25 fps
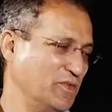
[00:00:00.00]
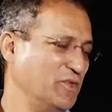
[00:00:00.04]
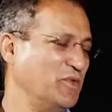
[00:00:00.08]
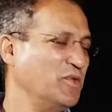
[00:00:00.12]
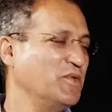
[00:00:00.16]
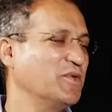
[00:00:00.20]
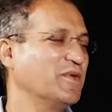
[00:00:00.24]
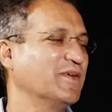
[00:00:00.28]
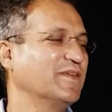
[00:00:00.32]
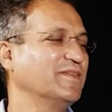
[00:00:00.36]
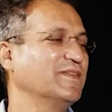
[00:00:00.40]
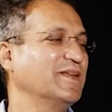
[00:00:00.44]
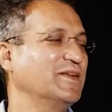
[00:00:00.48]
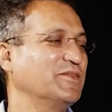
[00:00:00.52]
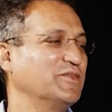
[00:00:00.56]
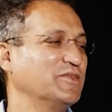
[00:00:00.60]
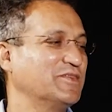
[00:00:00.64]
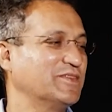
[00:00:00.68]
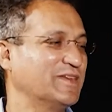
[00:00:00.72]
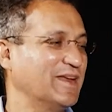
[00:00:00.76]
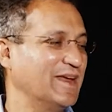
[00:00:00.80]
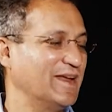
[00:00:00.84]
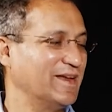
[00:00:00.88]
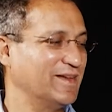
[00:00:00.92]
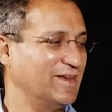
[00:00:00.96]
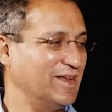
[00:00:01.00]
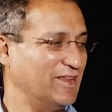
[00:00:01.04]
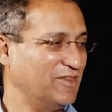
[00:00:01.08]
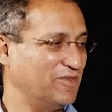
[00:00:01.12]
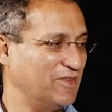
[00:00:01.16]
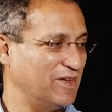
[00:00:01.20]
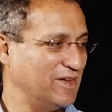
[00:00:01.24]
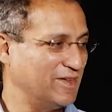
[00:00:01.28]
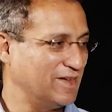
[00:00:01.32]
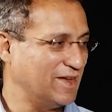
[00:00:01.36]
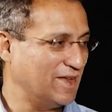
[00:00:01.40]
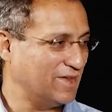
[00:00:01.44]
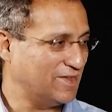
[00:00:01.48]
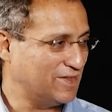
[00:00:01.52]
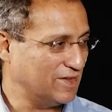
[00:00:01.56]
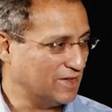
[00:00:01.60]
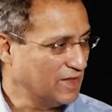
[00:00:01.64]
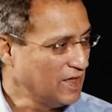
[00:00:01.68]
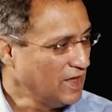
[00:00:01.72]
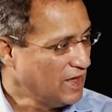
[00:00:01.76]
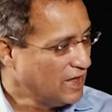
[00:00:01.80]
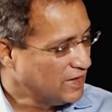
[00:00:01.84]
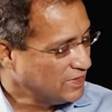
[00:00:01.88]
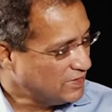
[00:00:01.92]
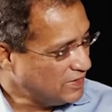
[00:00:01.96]
Oh, that was great. That's fantastic.
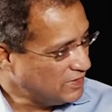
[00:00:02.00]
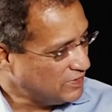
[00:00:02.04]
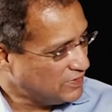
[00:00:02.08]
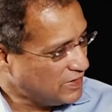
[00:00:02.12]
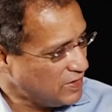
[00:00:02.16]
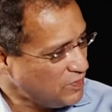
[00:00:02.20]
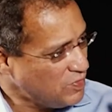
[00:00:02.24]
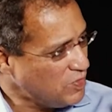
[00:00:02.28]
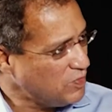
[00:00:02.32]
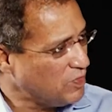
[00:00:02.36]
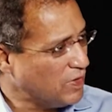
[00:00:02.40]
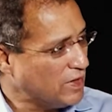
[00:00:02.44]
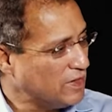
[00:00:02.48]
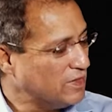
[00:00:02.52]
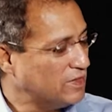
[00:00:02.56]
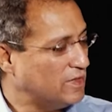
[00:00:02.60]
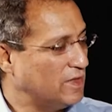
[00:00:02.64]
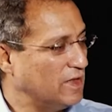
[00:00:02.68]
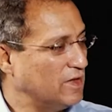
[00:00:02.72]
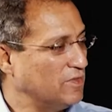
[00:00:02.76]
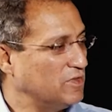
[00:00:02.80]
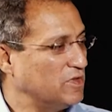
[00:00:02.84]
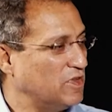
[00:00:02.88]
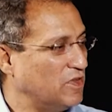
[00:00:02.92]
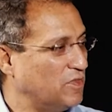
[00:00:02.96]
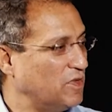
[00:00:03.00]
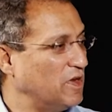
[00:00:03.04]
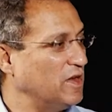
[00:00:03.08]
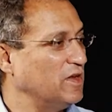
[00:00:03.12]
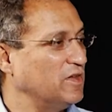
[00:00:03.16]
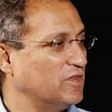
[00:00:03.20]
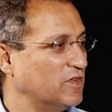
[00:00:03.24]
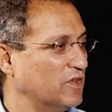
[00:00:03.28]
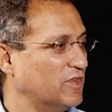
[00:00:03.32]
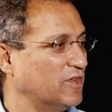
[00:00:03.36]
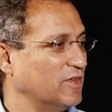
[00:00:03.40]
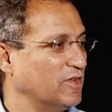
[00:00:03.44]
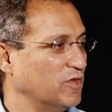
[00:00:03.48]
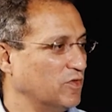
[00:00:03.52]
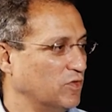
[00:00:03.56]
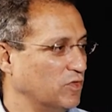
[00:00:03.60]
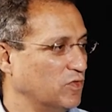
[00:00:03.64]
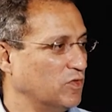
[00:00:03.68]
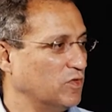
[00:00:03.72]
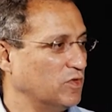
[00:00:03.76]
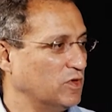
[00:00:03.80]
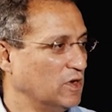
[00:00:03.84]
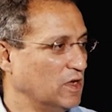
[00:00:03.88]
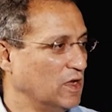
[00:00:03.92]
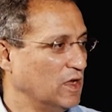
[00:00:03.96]
Then tell me one thing which is very interesting to
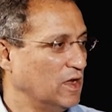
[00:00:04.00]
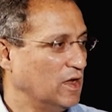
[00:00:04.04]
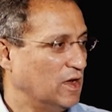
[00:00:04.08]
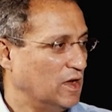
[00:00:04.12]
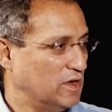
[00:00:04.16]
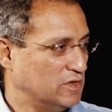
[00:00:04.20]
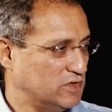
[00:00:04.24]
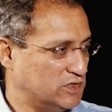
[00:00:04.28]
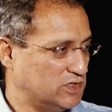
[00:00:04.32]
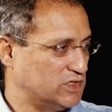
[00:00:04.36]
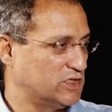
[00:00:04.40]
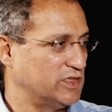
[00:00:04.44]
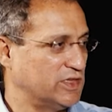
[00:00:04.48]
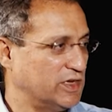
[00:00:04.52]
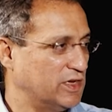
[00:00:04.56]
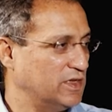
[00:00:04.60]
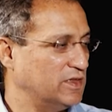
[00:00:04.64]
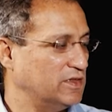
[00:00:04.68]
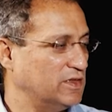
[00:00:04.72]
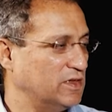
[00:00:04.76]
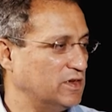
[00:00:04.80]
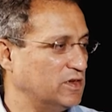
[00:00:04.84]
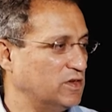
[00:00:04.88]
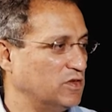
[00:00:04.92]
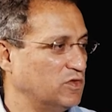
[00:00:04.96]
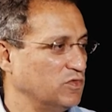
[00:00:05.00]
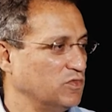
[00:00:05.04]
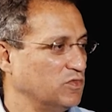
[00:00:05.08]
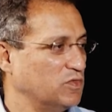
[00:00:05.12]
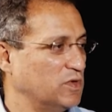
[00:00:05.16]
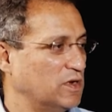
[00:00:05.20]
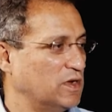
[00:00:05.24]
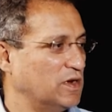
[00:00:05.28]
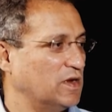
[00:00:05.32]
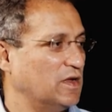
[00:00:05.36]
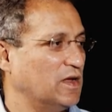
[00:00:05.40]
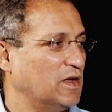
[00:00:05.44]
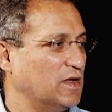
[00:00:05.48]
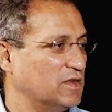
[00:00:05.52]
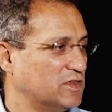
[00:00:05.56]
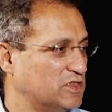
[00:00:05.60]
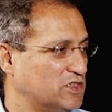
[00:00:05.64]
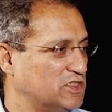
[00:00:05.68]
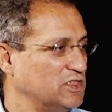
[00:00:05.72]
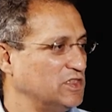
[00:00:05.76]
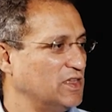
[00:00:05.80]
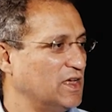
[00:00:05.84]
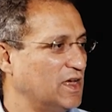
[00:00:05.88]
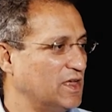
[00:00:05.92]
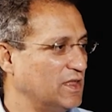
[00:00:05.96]
note. I just learned that you were a
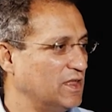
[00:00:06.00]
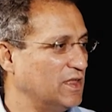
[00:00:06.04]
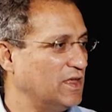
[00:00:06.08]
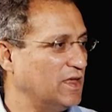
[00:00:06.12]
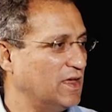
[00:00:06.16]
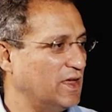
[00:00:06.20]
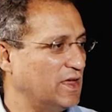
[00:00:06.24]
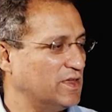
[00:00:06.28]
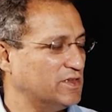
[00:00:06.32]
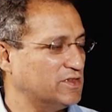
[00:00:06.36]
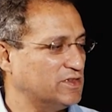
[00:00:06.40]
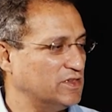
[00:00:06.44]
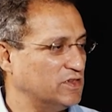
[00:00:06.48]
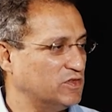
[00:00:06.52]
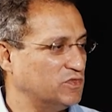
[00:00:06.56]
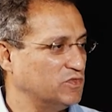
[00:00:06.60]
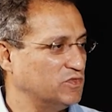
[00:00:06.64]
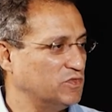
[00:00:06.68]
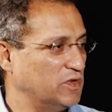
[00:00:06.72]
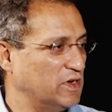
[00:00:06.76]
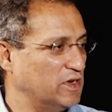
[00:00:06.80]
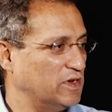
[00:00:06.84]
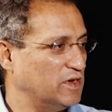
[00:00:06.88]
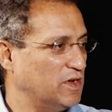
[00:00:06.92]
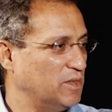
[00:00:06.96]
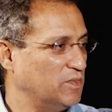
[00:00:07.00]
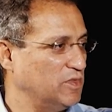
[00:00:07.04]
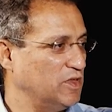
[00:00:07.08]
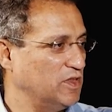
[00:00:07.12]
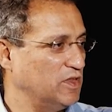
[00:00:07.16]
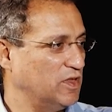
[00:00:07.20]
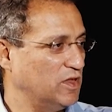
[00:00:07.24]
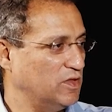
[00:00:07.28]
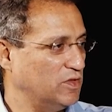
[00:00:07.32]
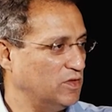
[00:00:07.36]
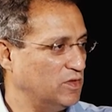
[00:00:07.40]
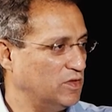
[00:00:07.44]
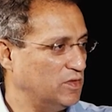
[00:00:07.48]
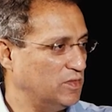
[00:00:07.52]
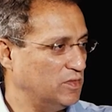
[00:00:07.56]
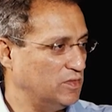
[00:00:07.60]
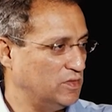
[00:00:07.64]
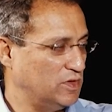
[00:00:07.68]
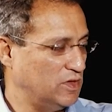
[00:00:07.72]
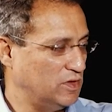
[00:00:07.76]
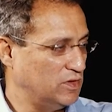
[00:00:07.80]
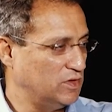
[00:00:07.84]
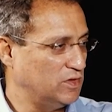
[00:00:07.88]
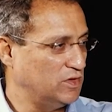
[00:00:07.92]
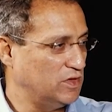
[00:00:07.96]
CIA asset who went up the
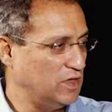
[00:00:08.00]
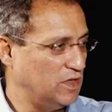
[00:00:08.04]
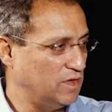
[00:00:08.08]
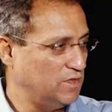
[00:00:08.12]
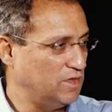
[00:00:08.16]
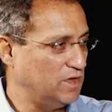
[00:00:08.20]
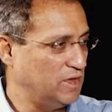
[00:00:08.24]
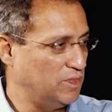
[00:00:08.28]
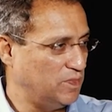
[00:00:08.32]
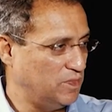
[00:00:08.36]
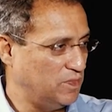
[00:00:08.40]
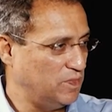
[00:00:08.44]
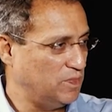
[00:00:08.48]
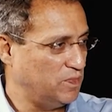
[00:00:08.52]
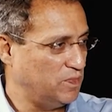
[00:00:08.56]
Nando Devi